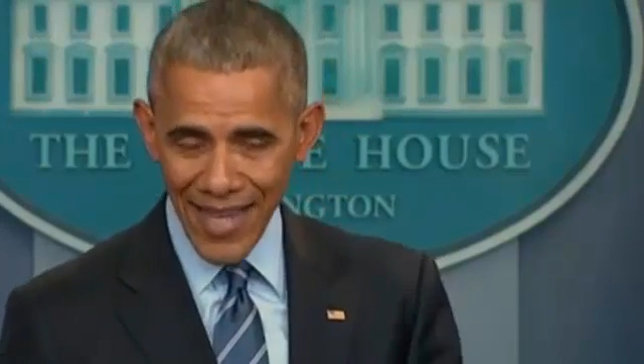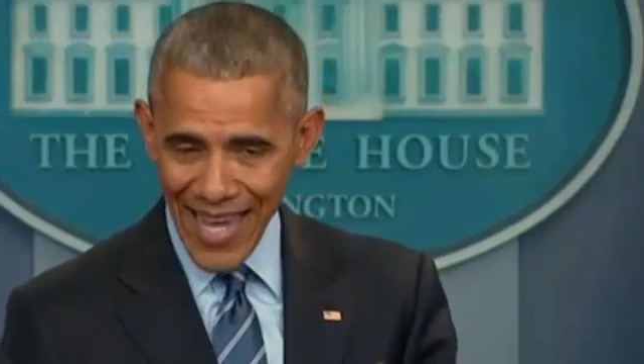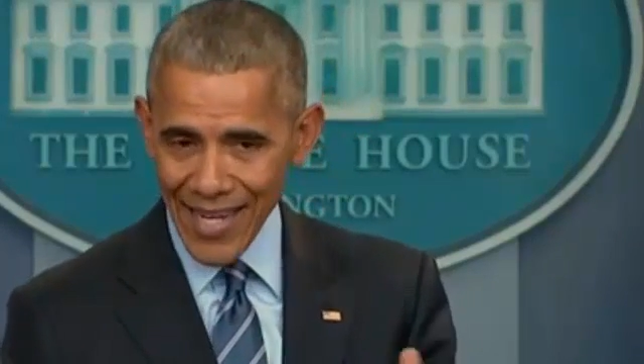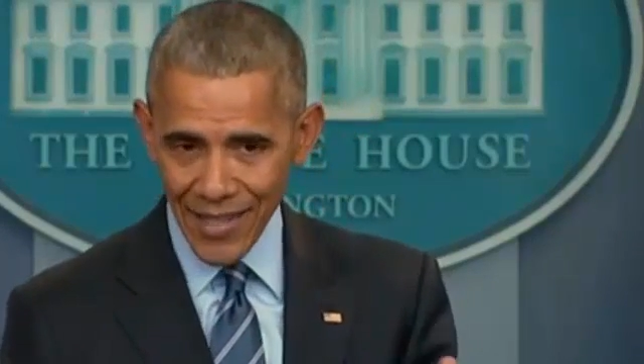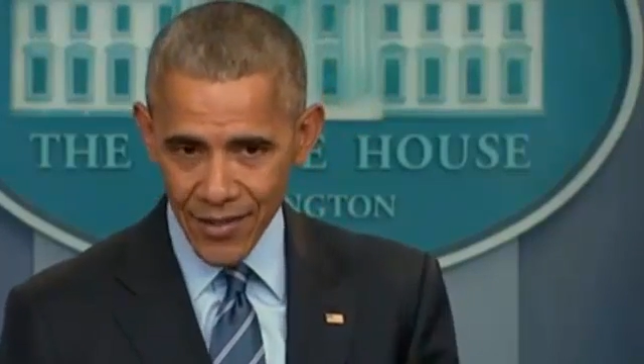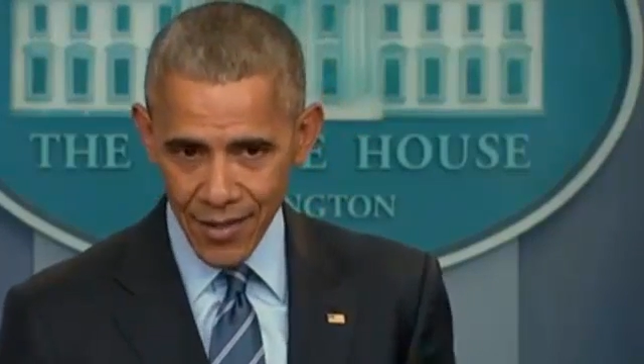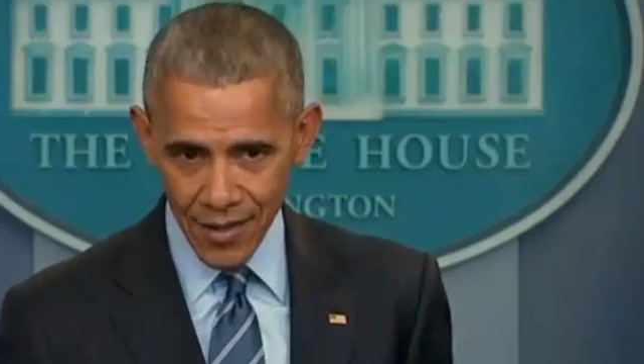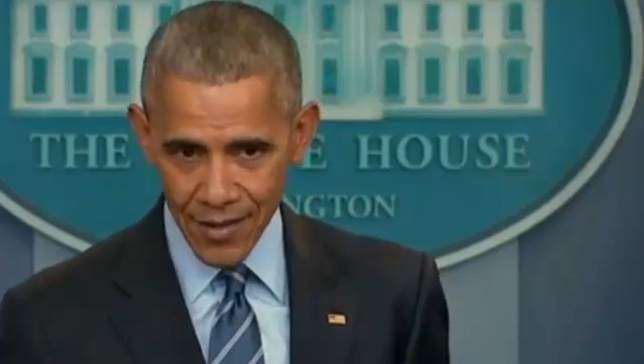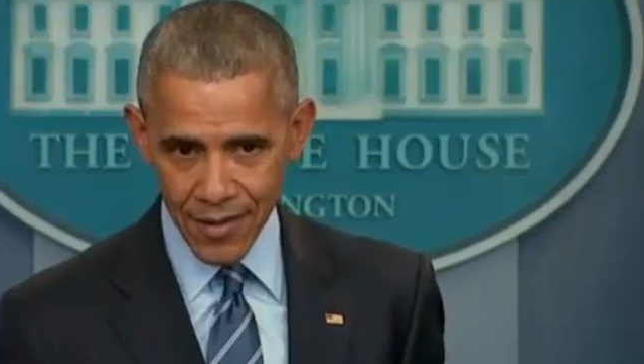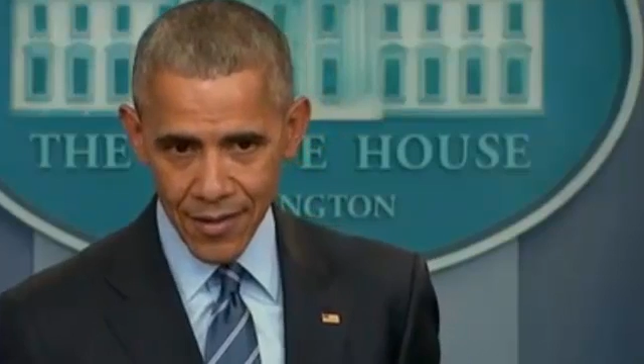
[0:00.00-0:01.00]
any
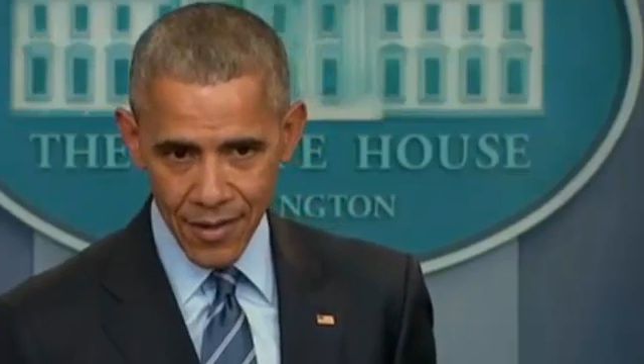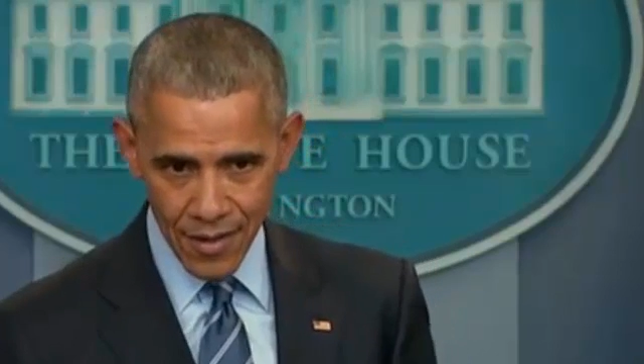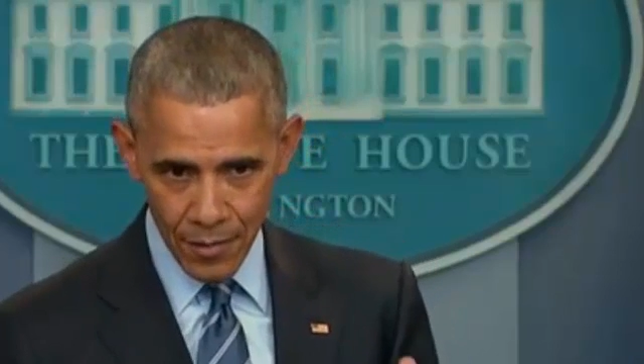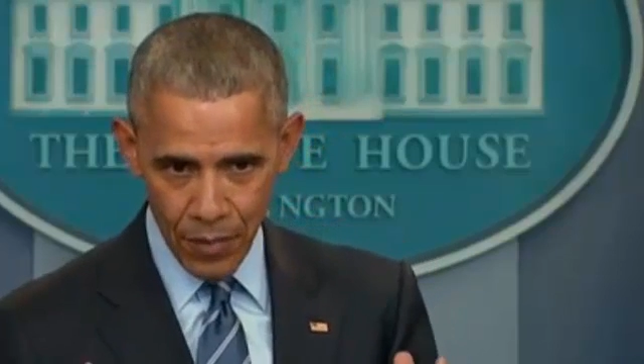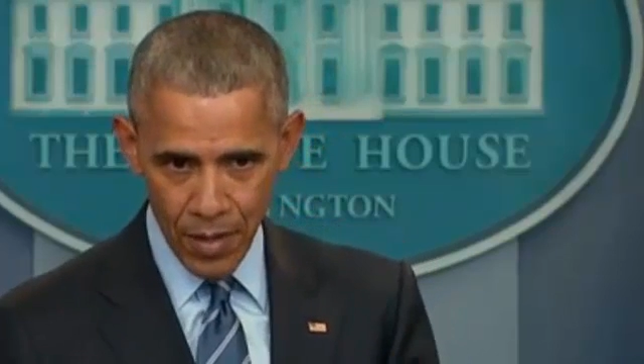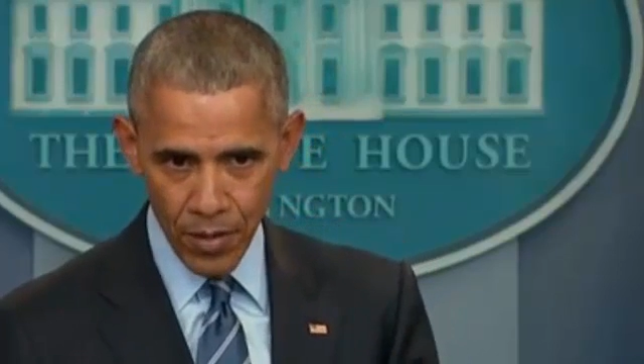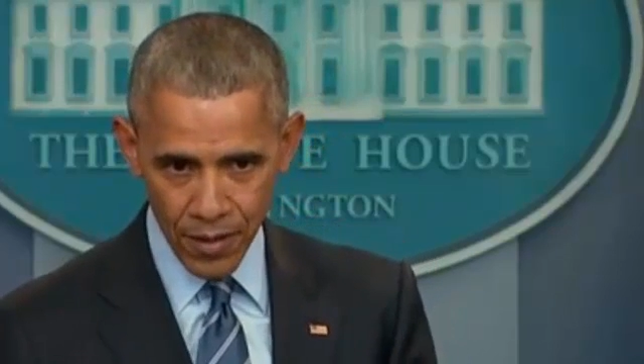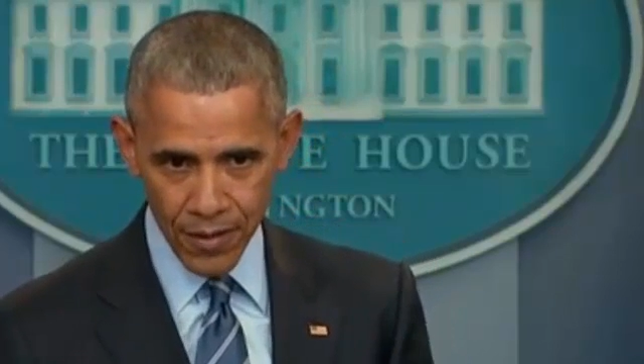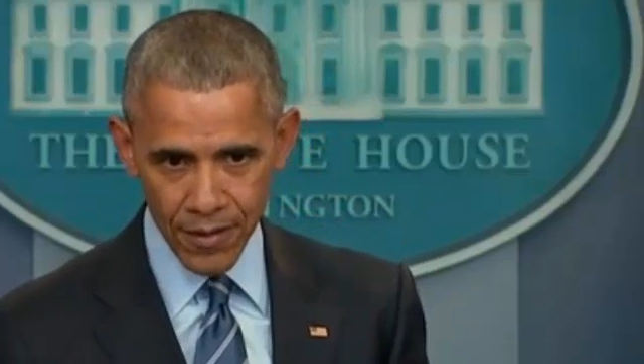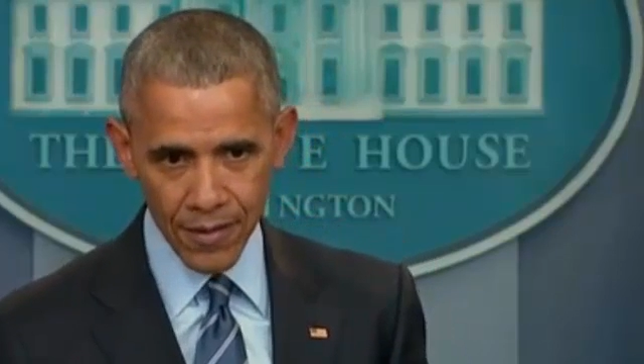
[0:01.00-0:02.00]
sense in the
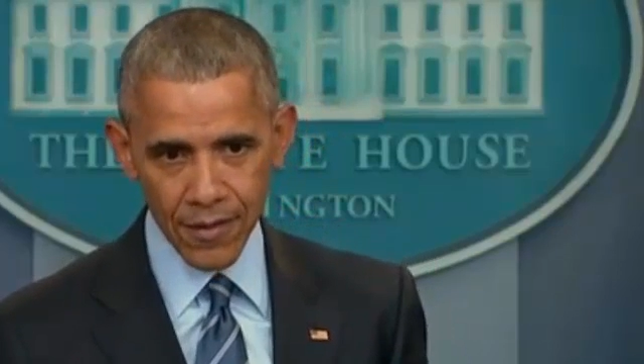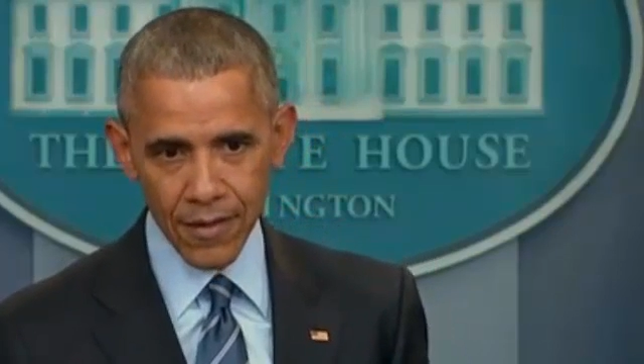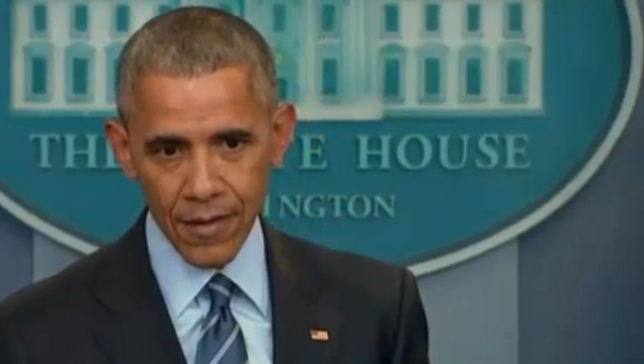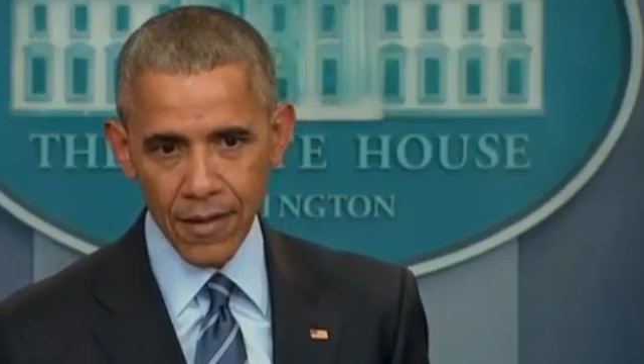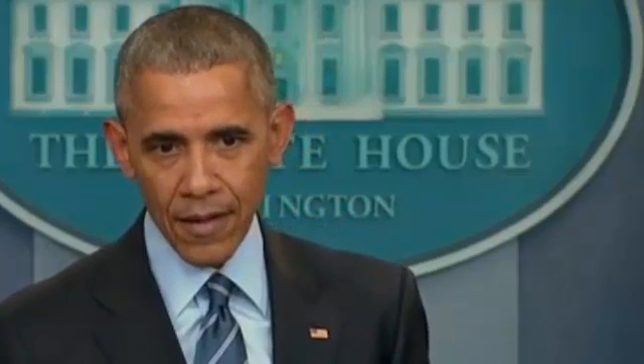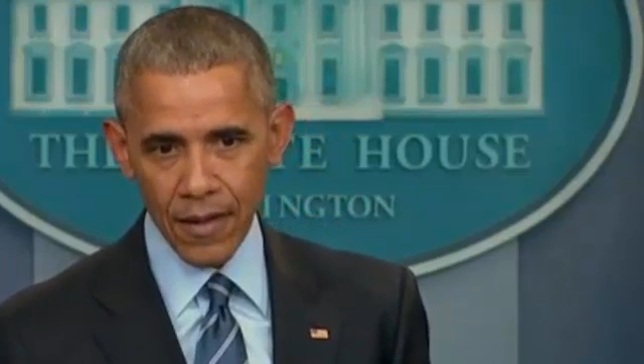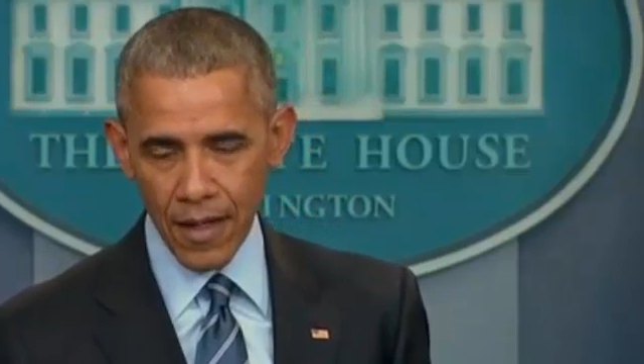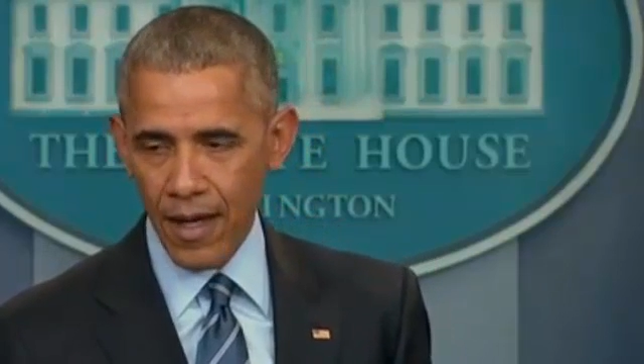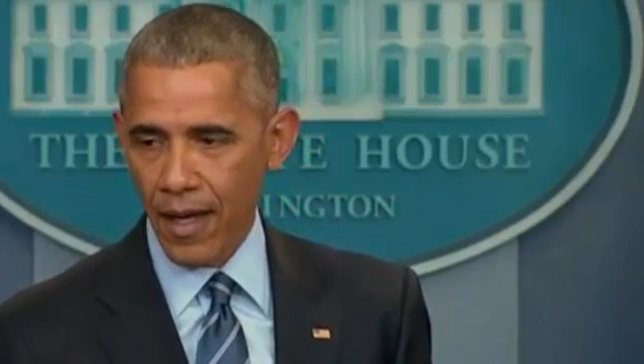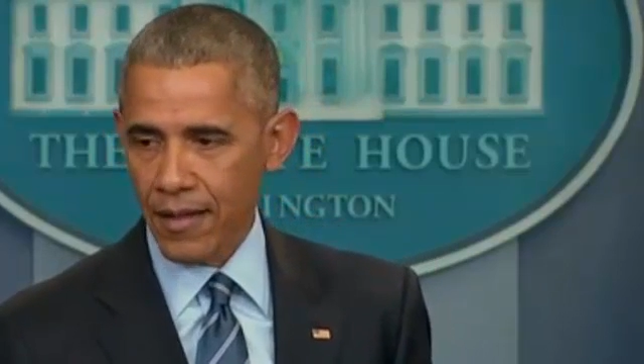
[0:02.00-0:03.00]
public
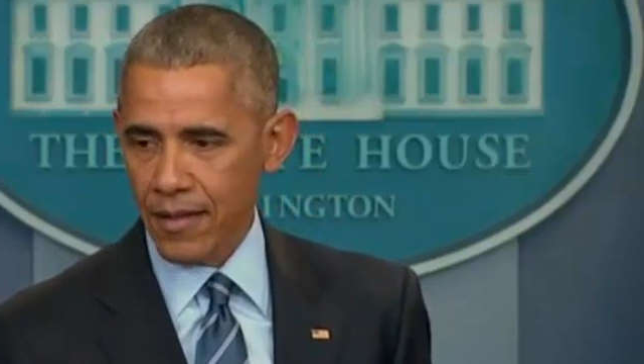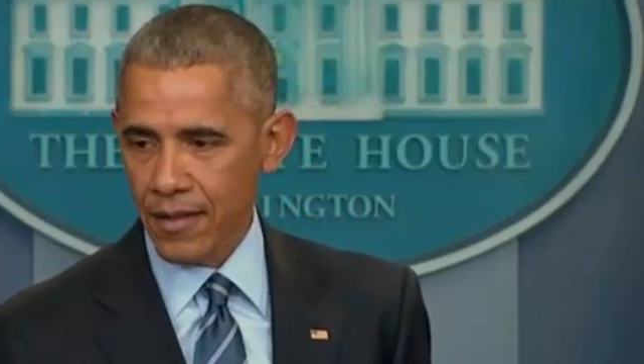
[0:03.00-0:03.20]
that